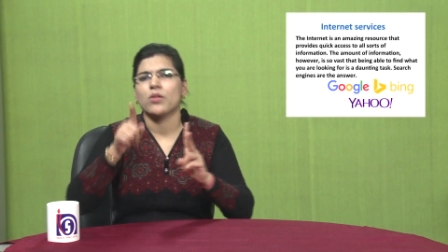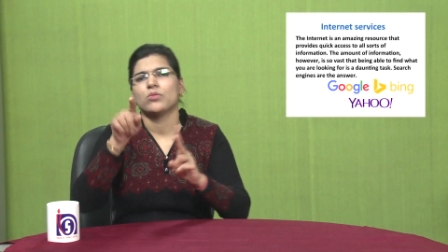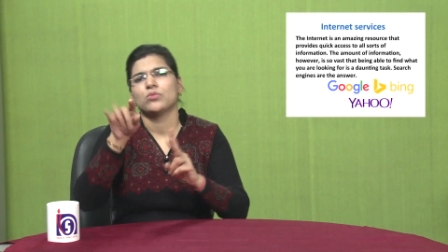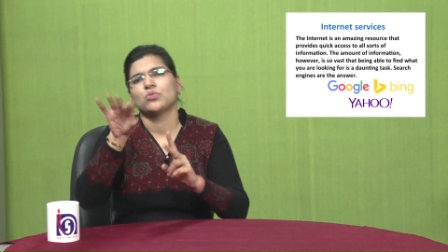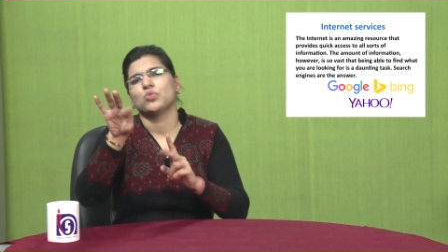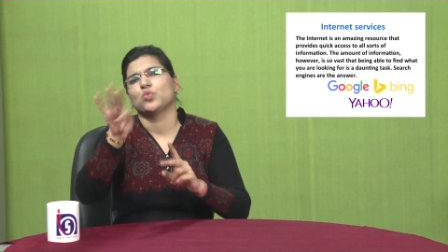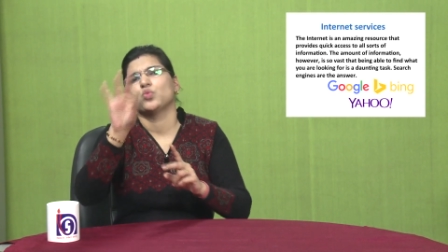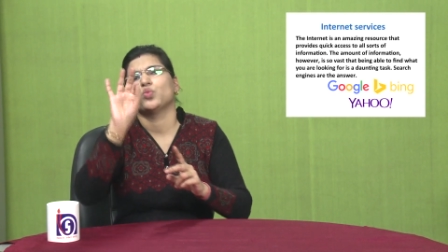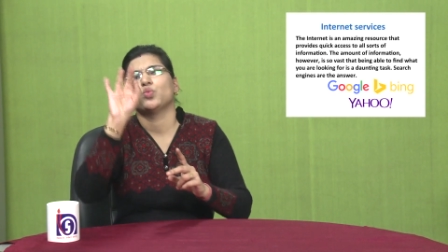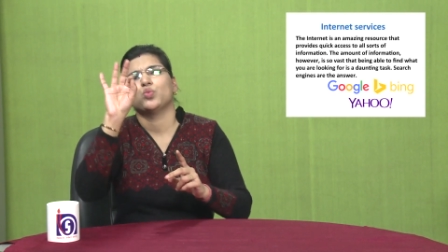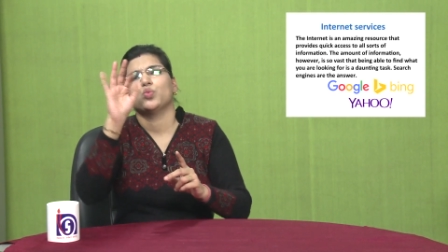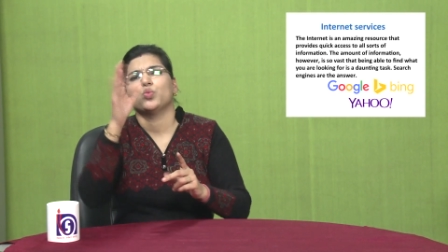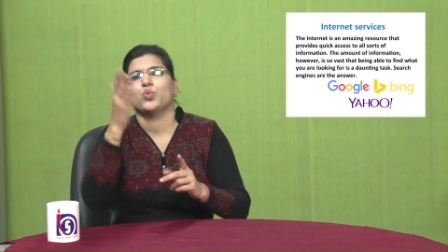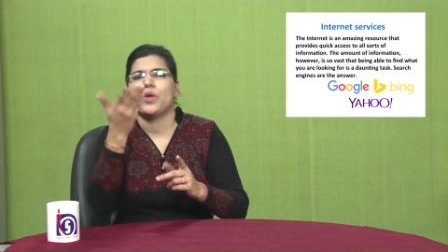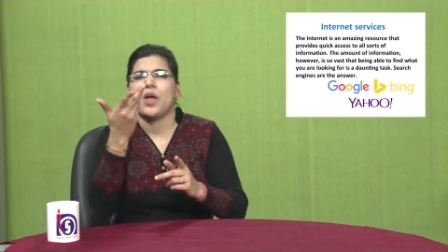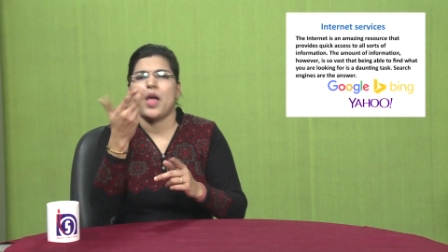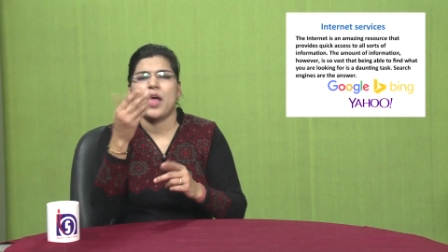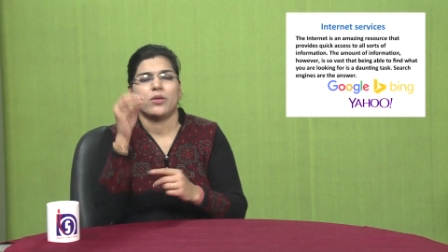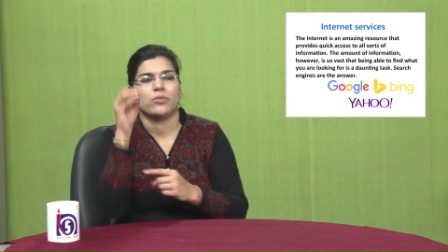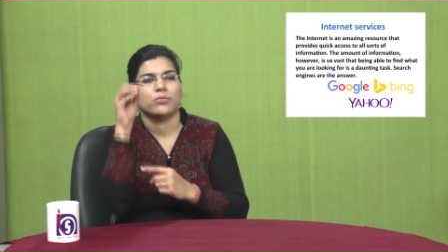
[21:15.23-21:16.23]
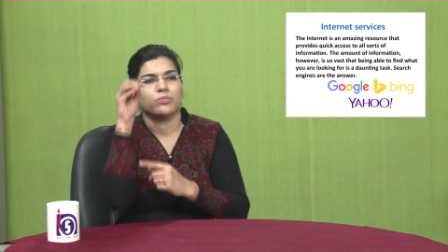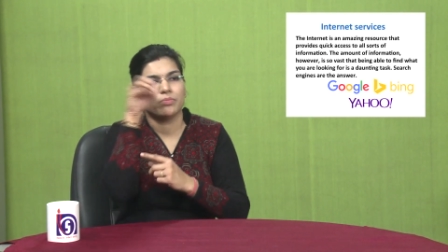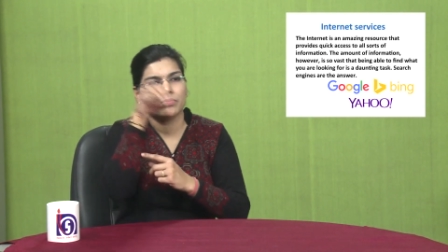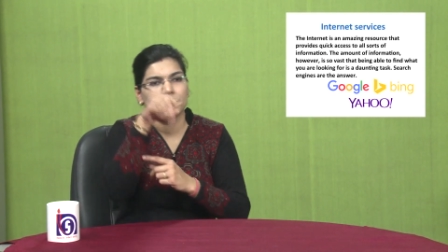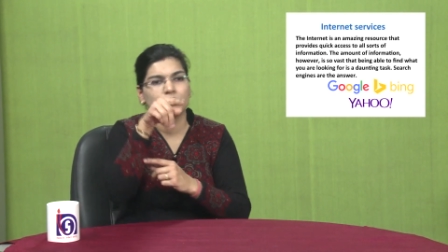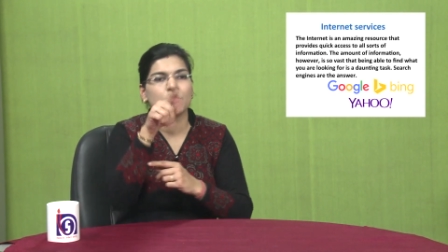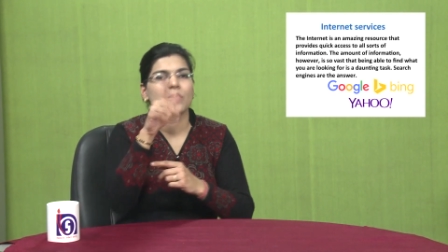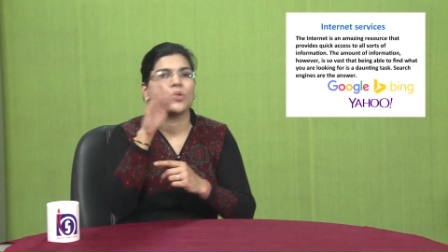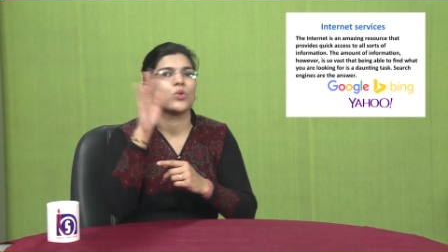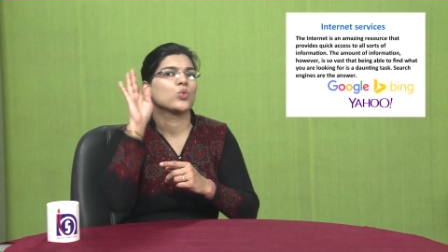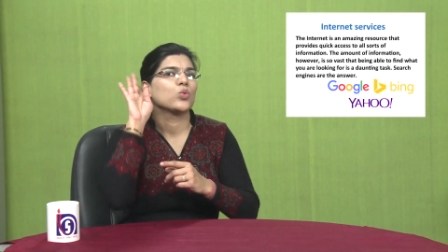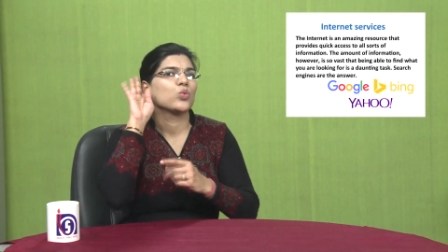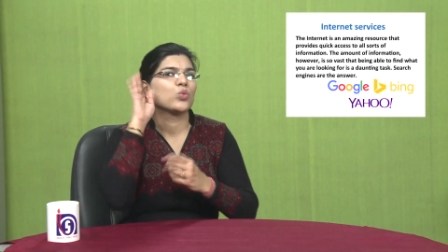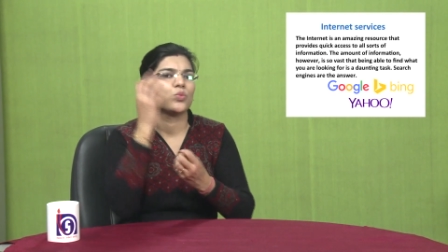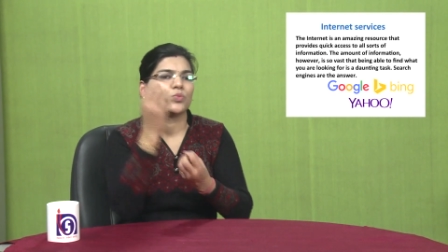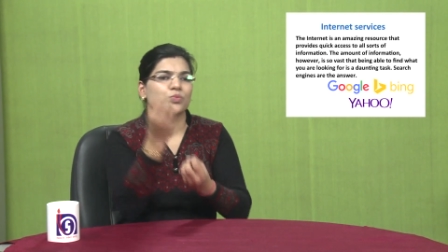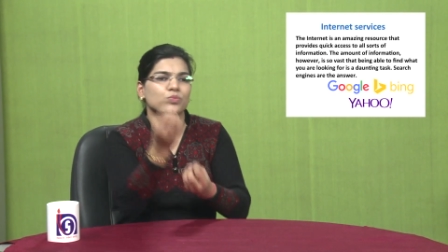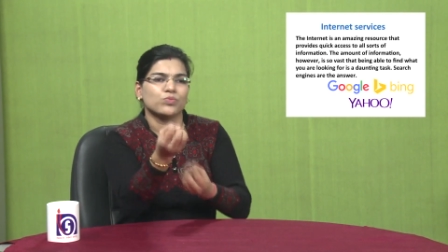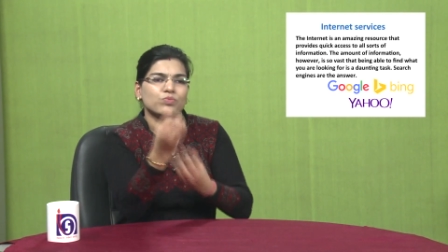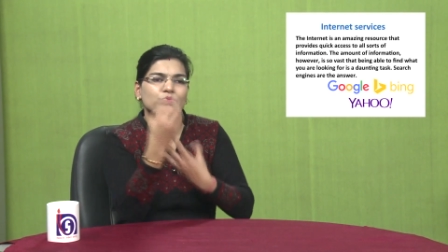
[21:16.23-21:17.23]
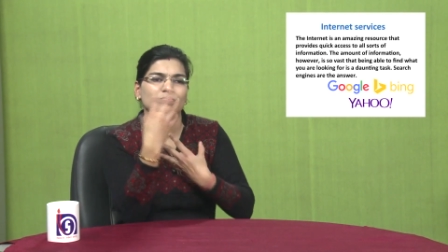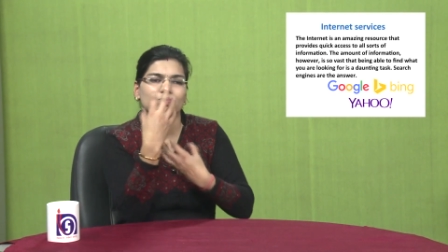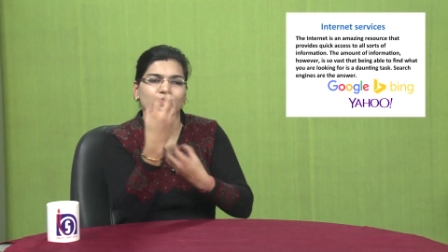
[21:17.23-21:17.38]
that being able to find what you're